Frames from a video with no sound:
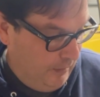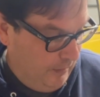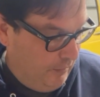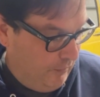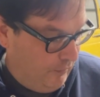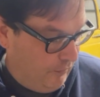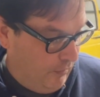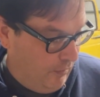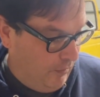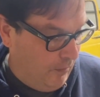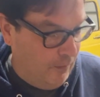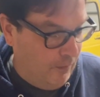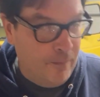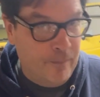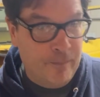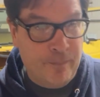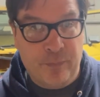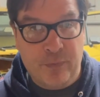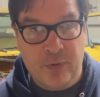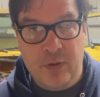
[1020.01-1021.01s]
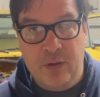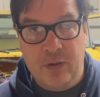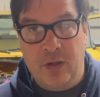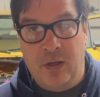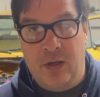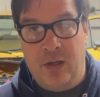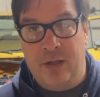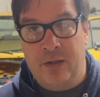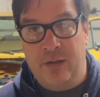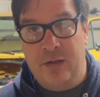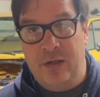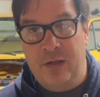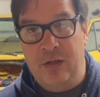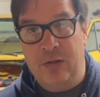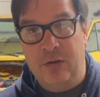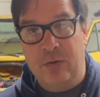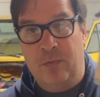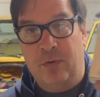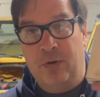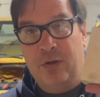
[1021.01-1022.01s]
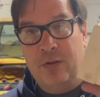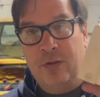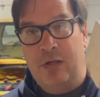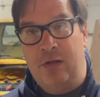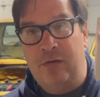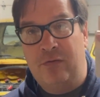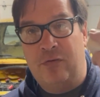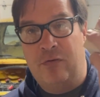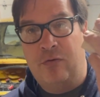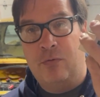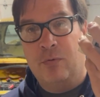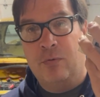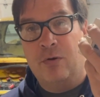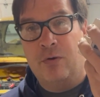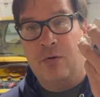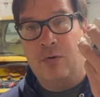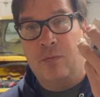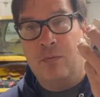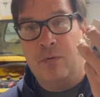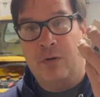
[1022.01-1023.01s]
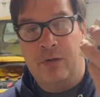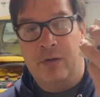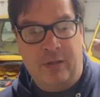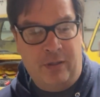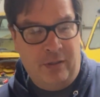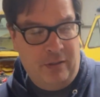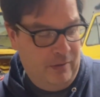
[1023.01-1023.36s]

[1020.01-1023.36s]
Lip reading: So neither one of these two are going to work.